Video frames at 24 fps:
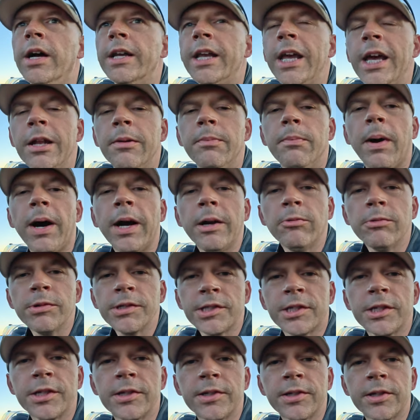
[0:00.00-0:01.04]
again, mine
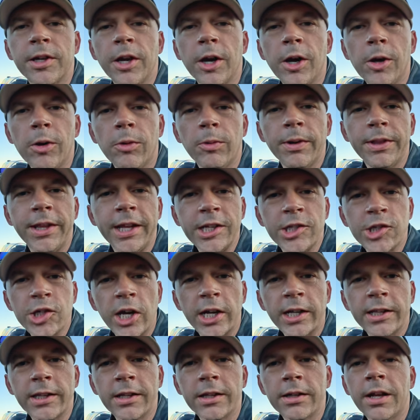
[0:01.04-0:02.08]
was good to go when they
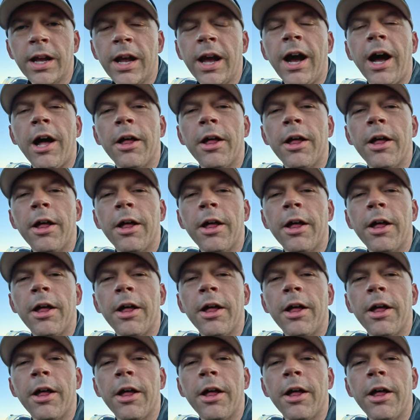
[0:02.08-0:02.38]
checked it.